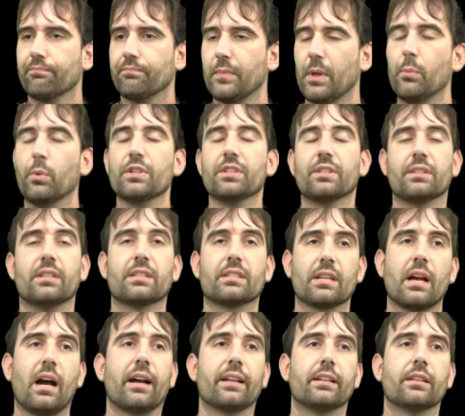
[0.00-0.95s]
it was
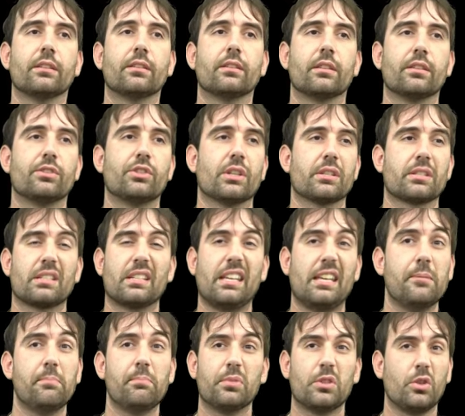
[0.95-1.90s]
decided to just
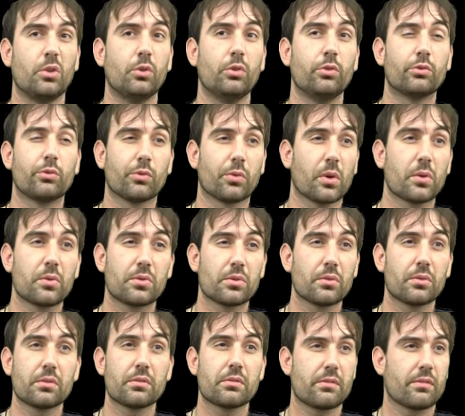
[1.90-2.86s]
keep two
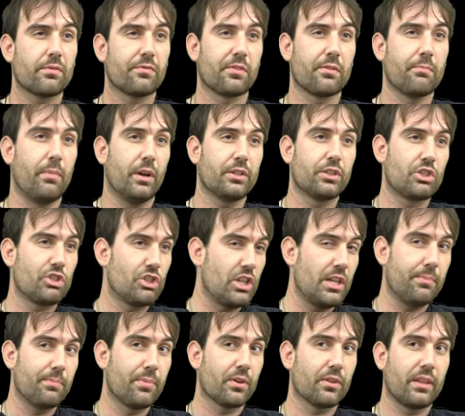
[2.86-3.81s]
cruisers for much
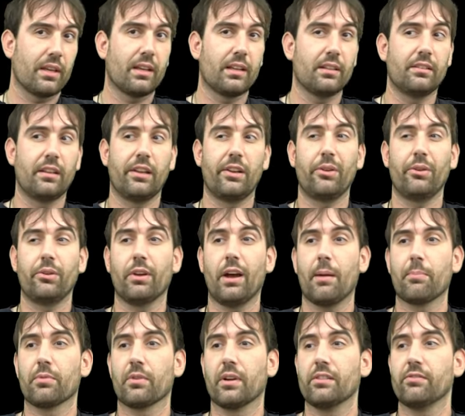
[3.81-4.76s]
cheaper than continuing to
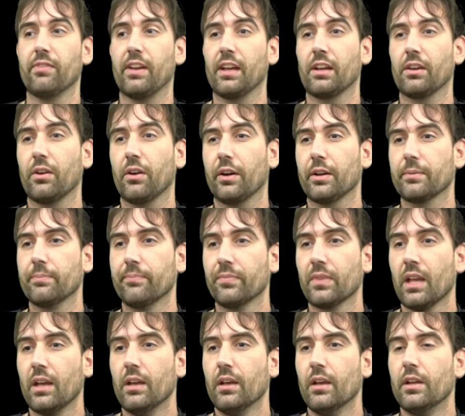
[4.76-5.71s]
operate Vanguard.
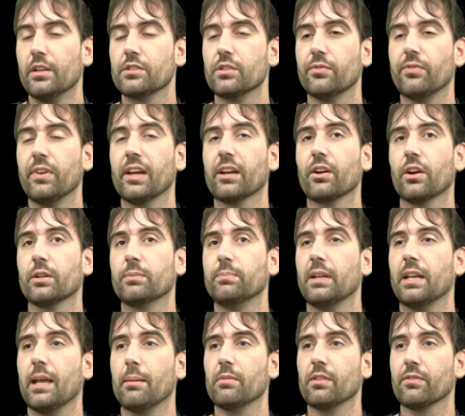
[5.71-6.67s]
So Vanguard
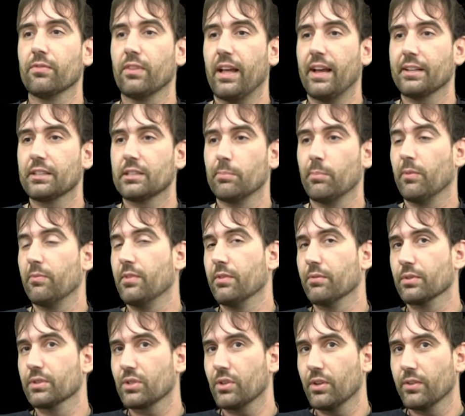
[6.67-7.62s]
became the flagship of the
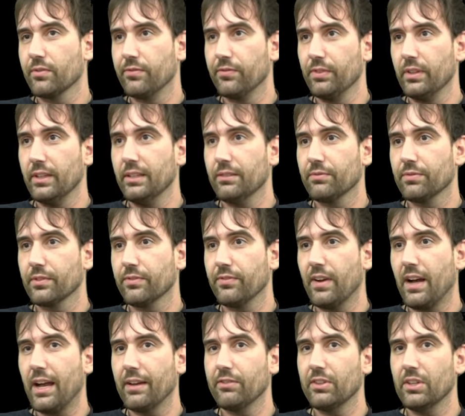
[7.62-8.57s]
reserve fleet for
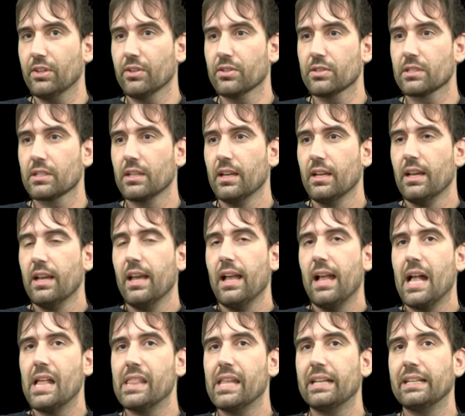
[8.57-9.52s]
five years,
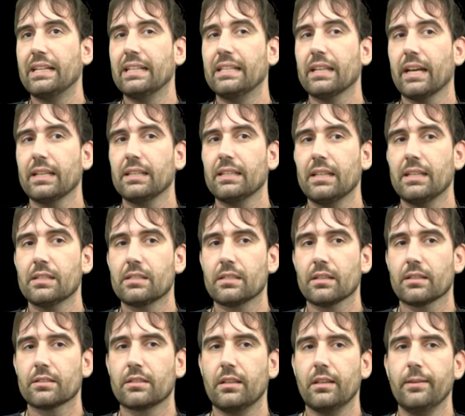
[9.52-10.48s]
and then in
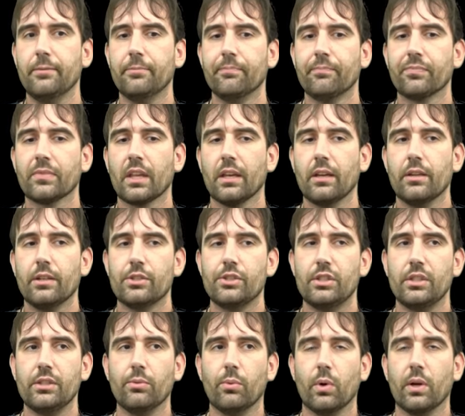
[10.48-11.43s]
1960,
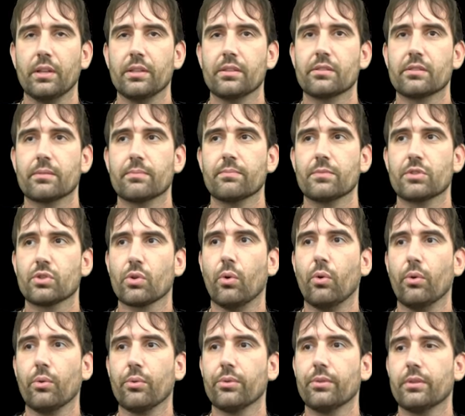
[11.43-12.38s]
she was
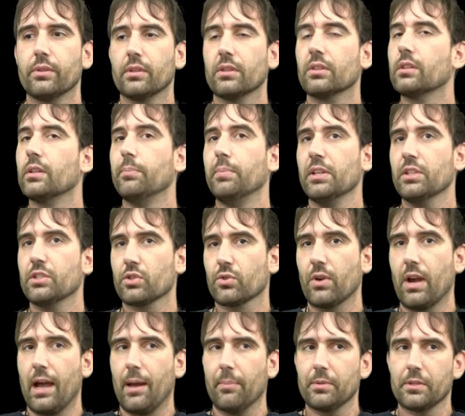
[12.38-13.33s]
sold to be
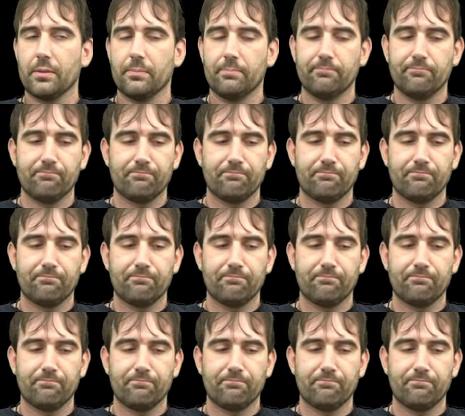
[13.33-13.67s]
scrapped.